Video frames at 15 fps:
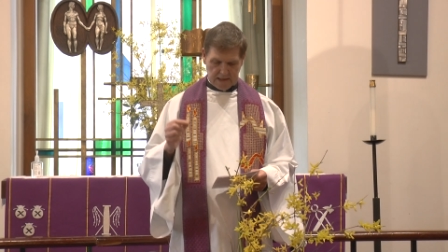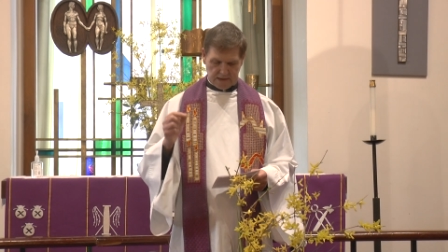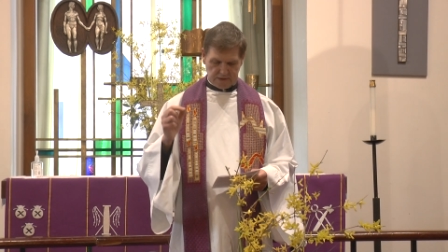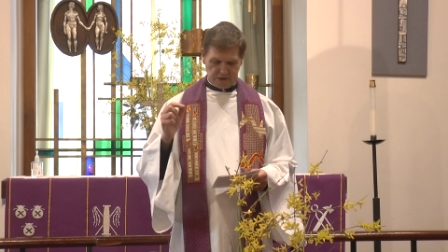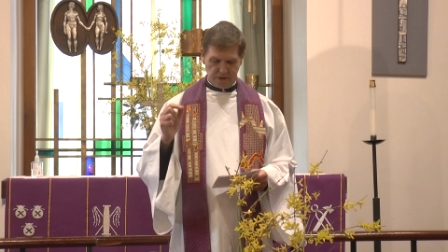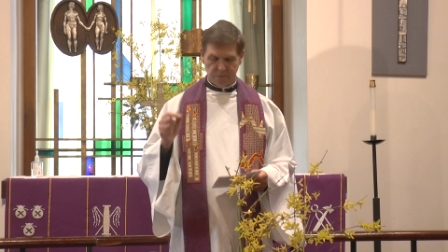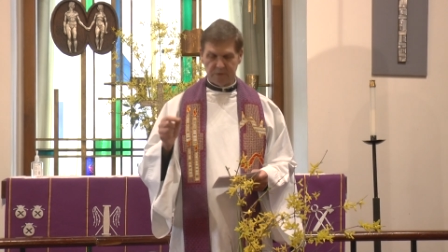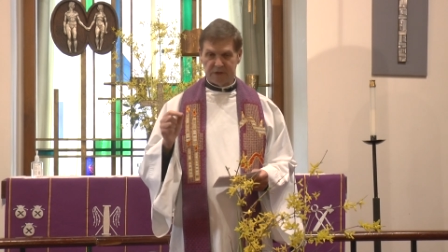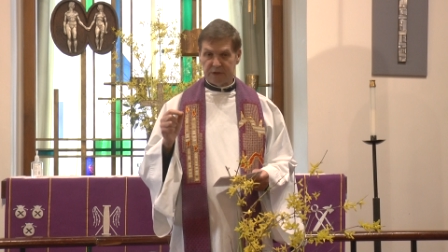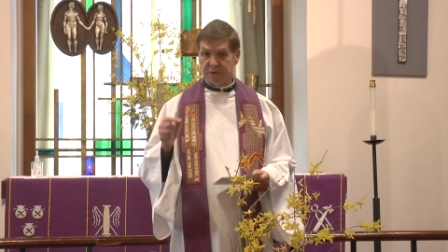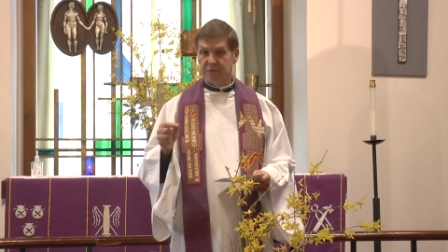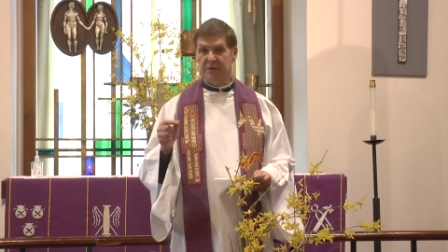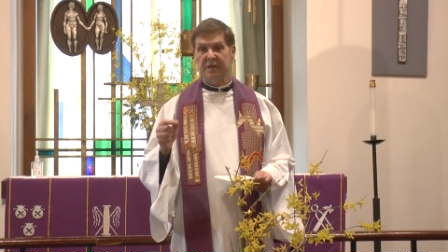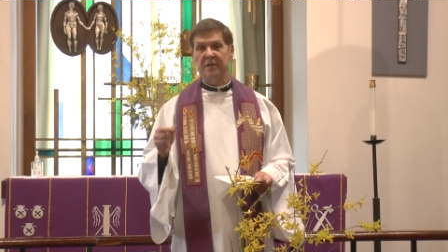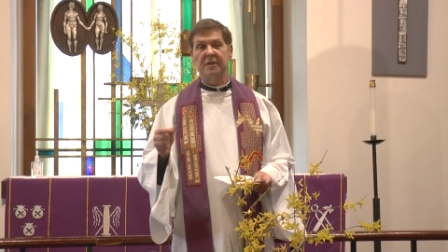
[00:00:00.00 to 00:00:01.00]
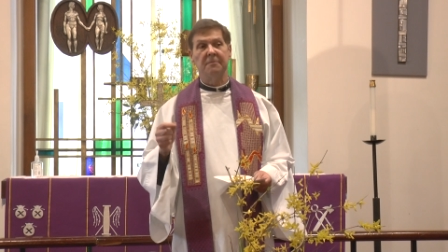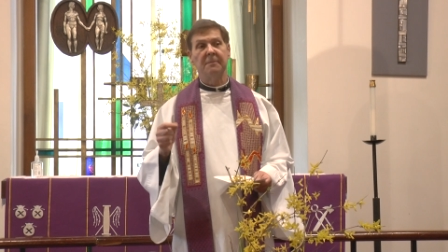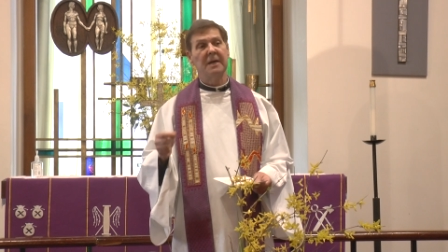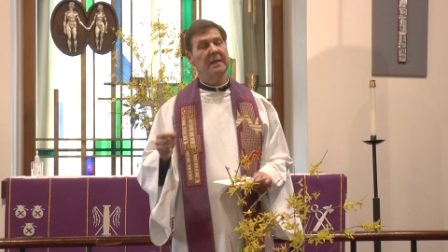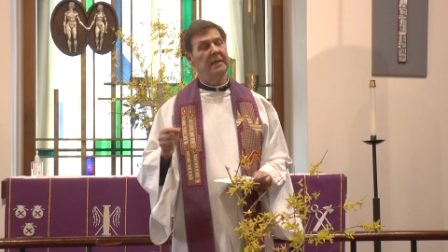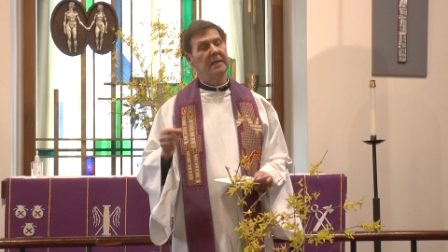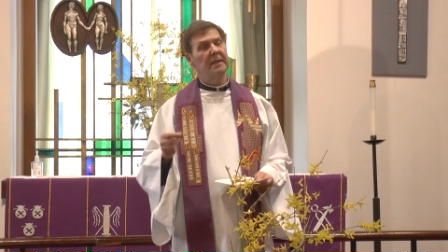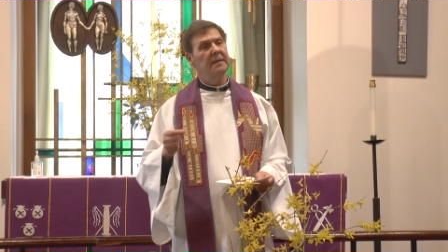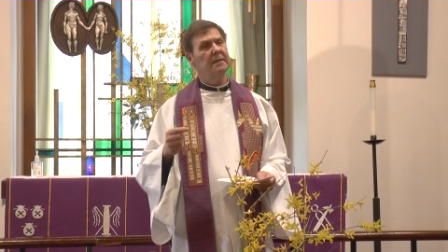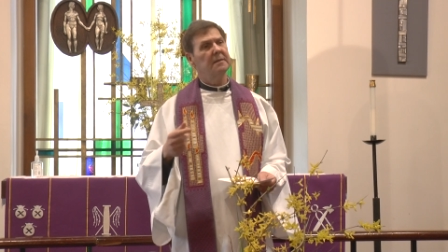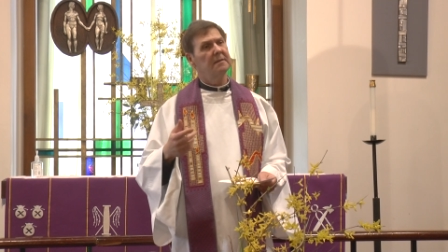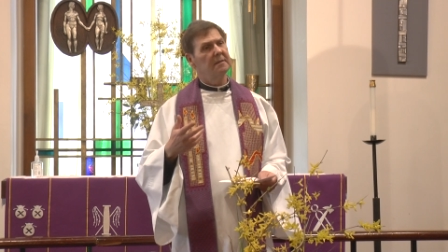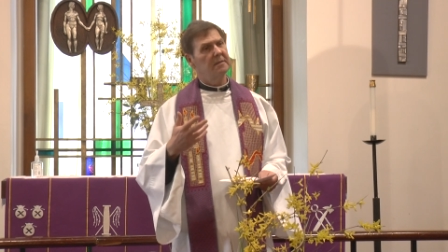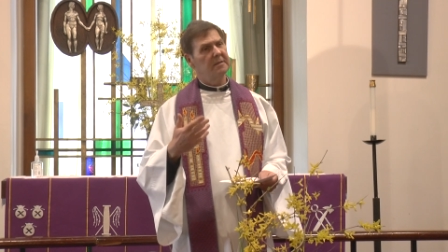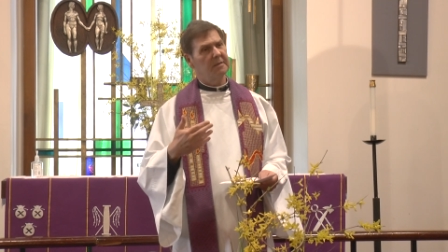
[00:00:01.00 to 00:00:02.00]
She was using the
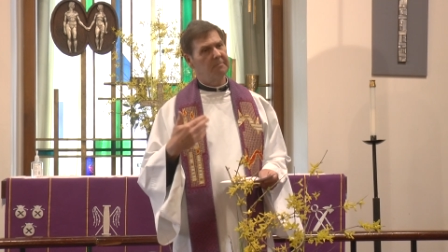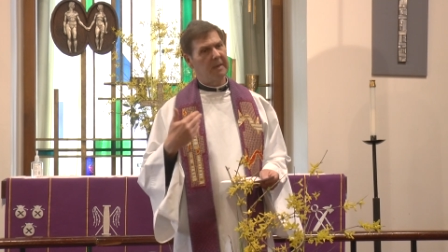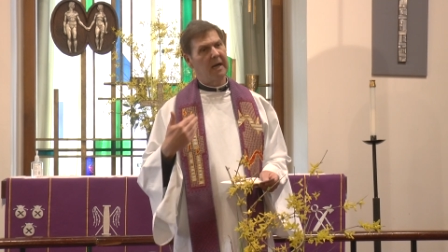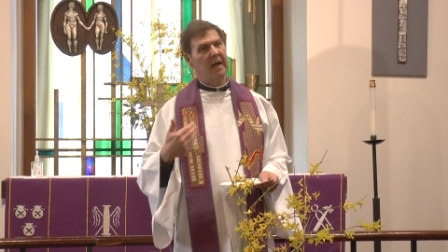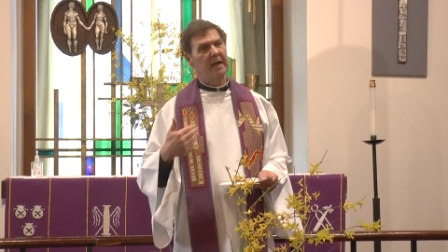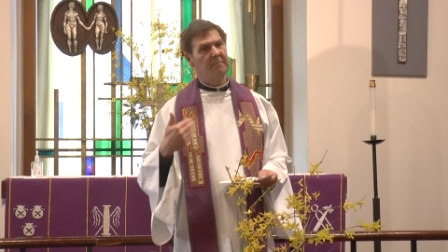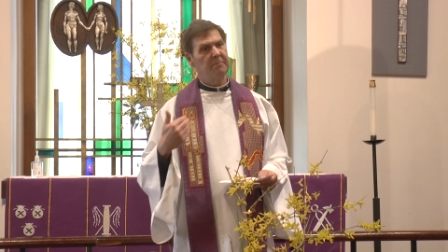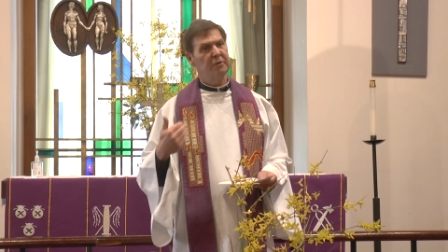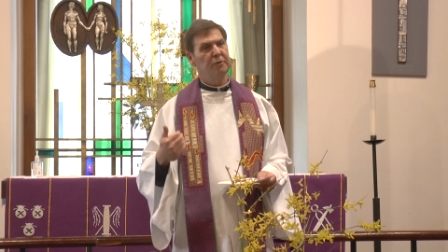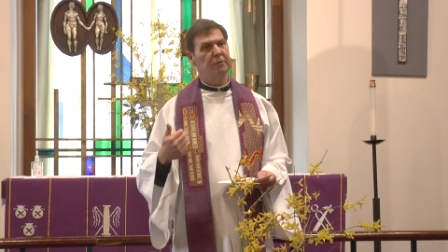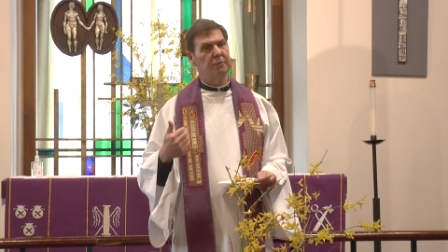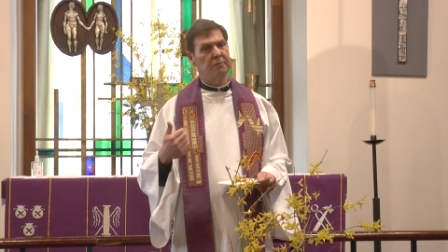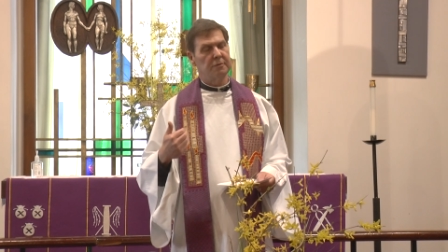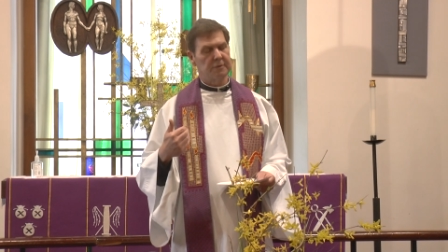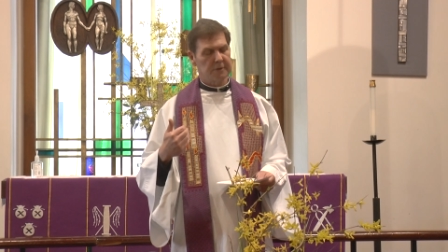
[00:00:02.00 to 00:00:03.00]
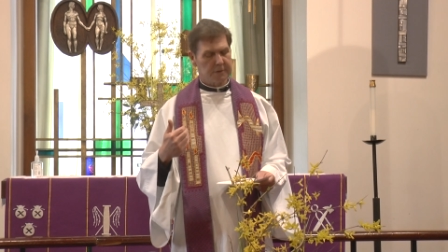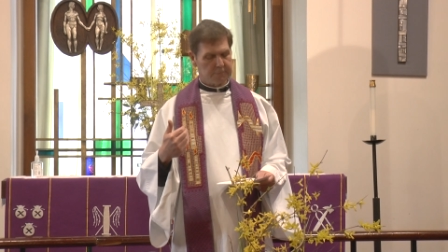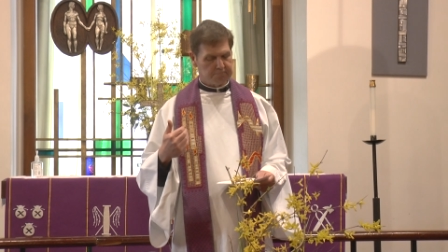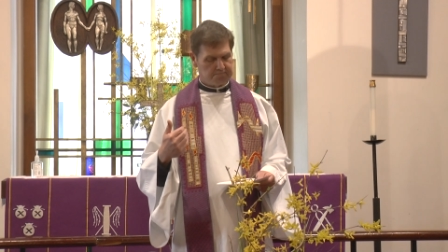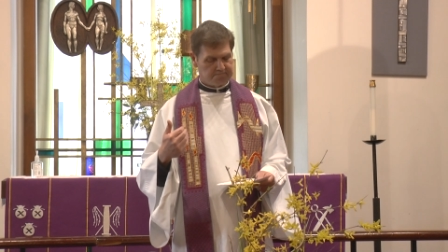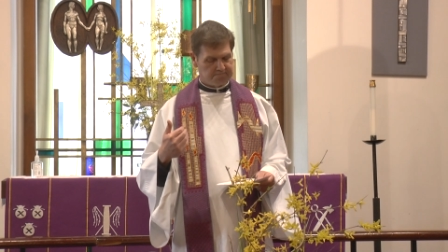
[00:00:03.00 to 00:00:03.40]
money to buy booze.